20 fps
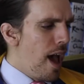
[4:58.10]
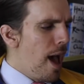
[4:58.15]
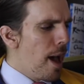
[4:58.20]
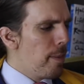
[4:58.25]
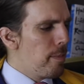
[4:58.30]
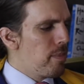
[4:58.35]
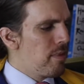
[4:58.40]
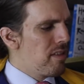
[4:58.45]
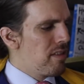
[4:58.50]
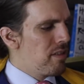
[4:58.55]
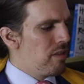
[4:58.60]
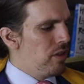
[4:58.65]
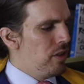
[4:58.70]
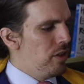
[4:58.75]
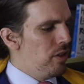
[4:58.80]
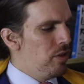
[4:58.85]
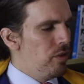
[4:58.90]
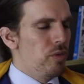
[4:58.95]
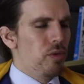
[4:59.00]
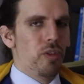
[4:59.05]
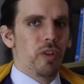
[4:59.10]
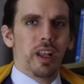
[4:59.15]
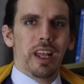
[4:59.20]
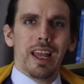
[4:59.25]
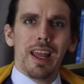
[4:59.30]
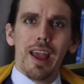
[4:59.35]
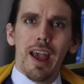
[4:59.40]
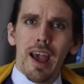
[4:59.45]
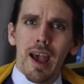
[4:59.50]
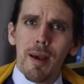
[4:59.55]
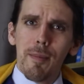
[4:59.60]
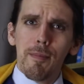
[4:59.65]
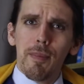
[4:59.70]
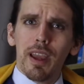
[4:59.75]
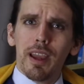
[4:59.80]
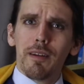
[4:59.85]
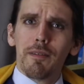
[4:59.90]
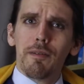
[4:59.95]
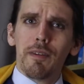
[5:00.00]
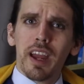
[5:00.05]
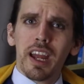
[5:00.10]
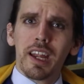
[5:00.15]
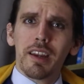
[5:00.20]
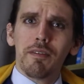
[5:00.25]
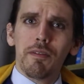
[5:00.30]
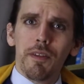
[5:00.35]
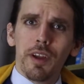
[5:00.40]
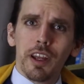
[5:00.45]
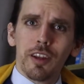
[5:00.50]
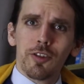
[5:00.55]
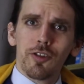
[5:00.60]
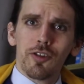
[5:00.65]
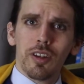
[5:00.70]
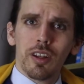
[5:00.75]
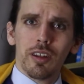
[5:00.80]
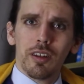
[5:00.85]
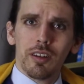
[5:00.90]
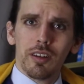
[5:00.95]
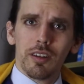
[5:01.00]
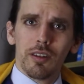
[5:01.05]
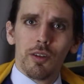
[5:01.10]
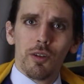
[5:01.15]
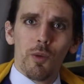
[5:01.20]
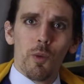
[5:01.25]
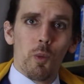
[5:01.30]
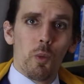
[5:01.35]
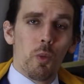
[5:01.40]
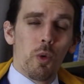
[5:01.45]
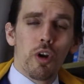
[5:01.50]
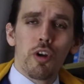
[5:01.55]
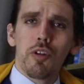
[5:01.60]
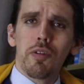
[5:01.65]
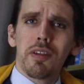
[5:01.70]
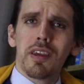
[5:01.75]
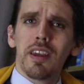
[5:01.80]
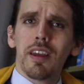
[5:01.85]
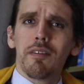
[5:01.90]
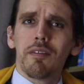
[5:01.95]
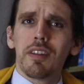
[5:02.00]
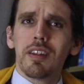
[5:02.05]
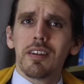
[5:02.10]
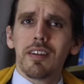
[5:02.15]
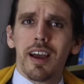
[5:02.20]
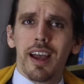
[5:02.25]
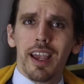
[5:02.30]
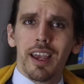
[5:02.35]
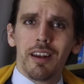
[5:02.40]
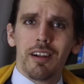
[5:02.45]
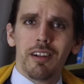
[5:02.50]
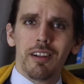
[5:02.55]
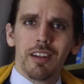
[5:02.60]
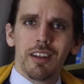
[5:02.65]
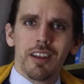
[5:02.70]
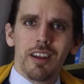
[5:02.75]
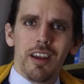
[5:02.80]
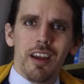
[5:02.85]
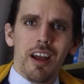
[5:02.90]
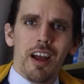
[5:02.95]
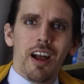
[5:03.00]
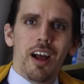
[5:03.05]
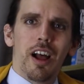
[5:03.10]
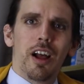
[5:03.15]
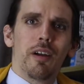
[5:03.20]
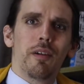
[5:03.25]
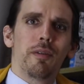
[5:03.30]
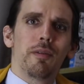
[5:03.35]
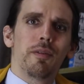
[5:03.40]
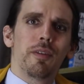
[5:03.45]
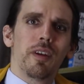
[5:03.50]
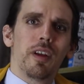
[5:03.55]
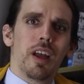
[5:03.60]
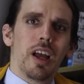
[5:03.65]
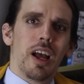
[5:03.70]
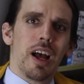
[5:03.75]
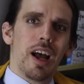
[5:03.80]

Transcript: absolutely epic fan fiction, worthy of the title of